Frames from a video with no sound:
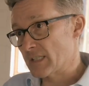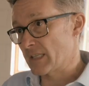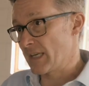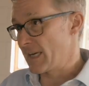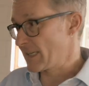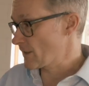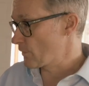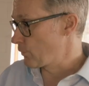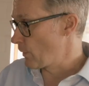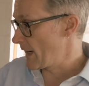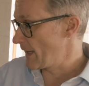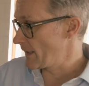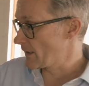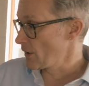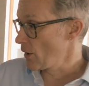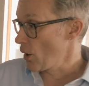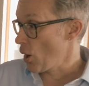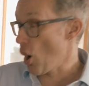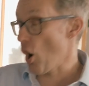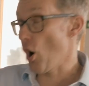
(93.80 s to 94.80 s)
this with
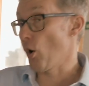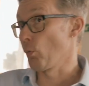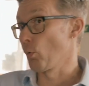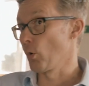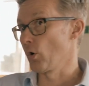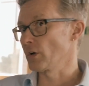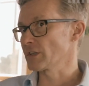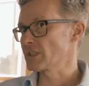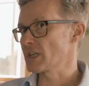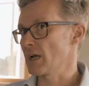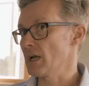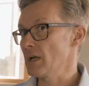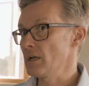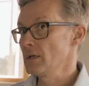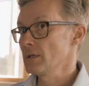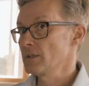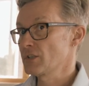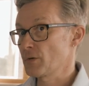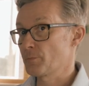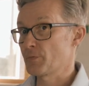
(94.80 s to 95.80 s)
hot water
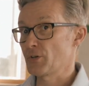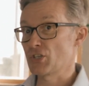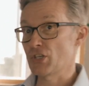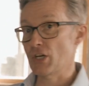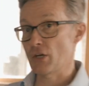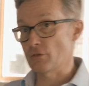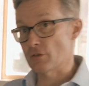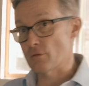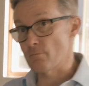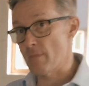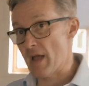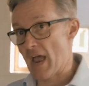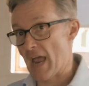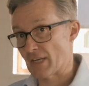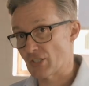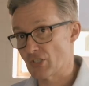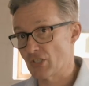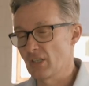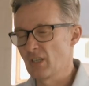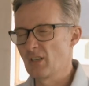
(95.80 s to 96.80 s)
to produce
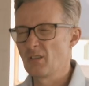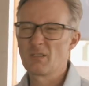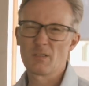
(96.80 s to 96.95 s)
mash.